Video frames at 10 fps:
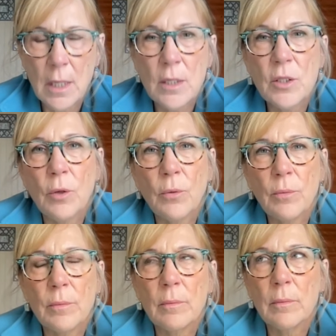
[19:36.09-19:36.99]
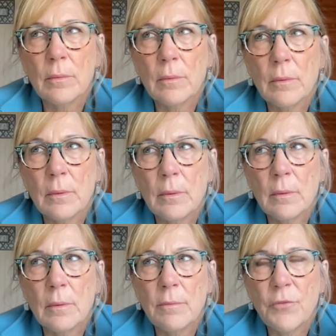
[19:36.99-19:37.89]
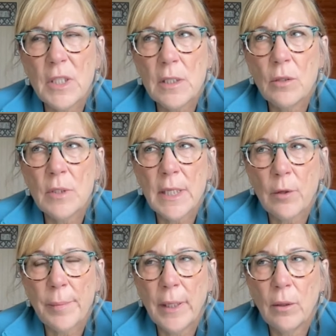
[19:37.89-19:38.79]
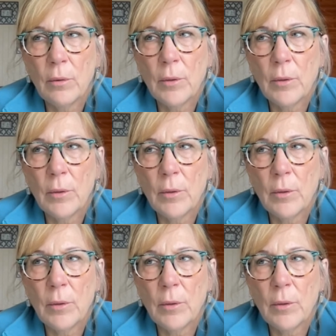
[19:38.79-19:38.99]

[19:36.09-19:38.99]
So Fresno and Sacramento